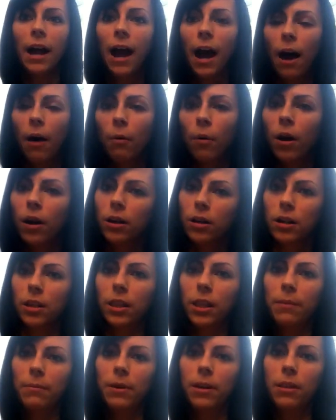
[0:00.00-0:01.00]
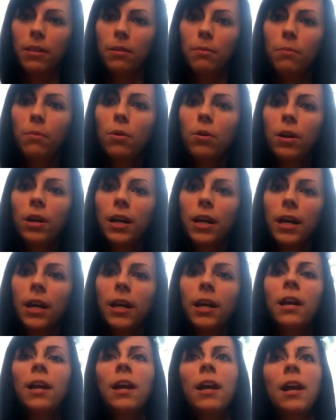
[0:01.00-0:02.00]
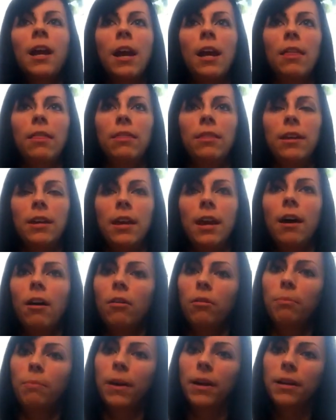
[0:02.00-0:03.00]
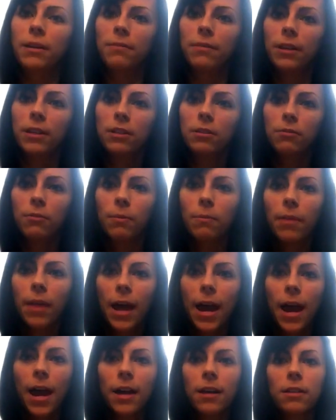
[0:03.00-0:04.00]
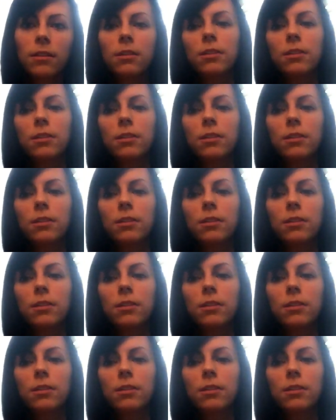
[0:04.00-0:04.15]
hot water and lemon in the morning and the health benefits from that.